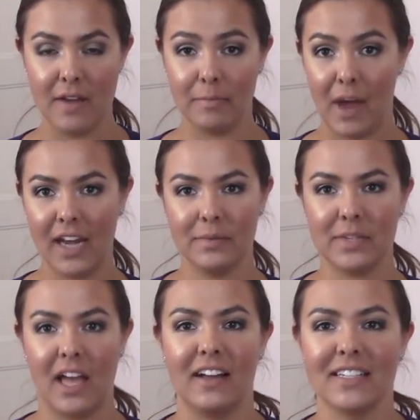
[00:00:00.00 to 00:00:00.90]
My name
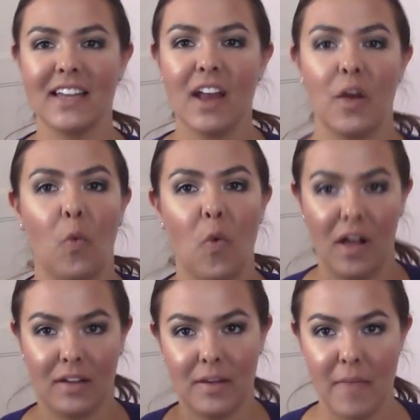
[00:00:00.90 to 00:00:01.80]
is Allison and
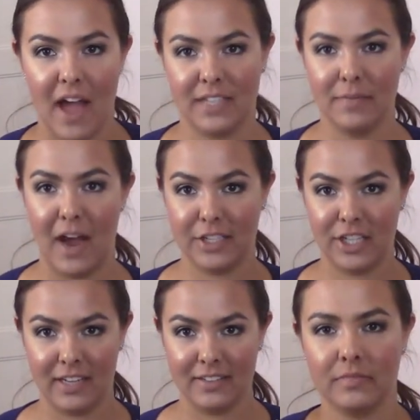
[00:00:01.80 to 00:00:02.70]
welcome back to my
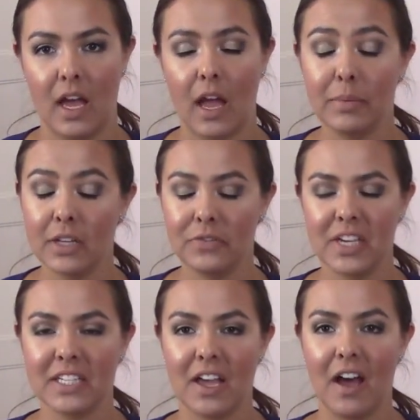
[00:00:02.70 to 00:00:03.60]
channel. A couple of
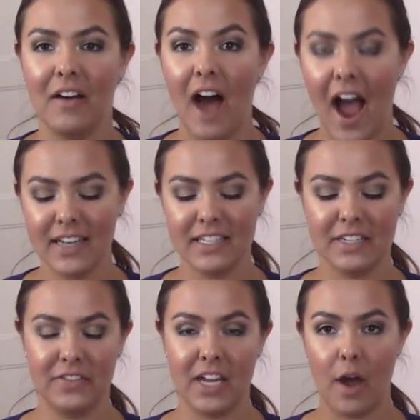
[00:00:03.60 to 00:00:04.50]
weeks ago, I
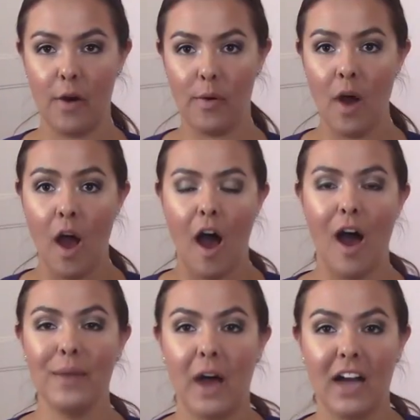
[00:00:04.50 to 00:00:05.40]
did a video
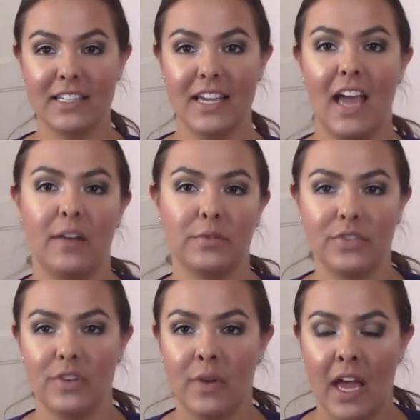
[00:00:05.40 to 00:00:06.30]
unboxing and
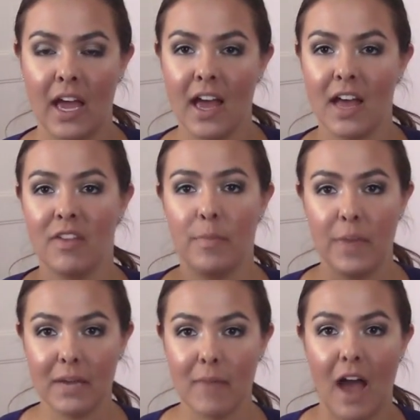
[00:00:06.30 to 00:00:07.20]
reviewing the
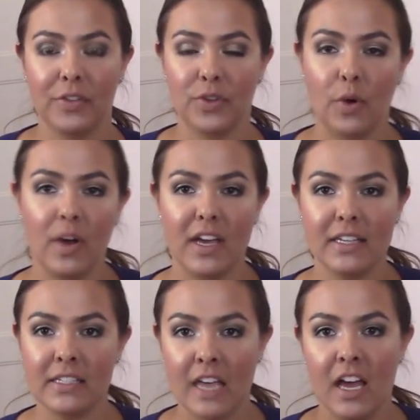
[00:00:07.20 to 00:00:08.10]
Big Mouth
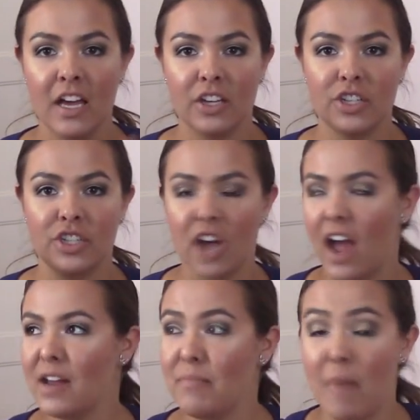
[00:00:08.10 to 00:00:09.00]
Toys
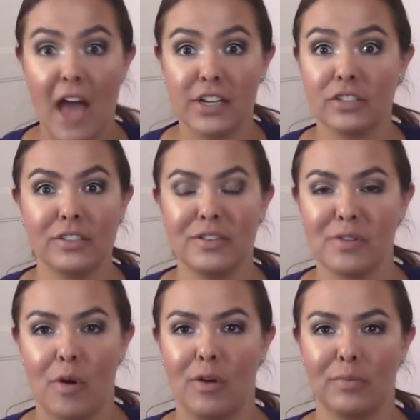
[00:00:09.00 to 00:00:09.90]
giant magical
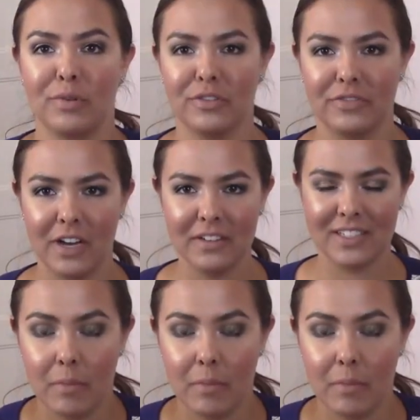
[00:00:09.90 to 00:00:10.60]
unicorn pool float.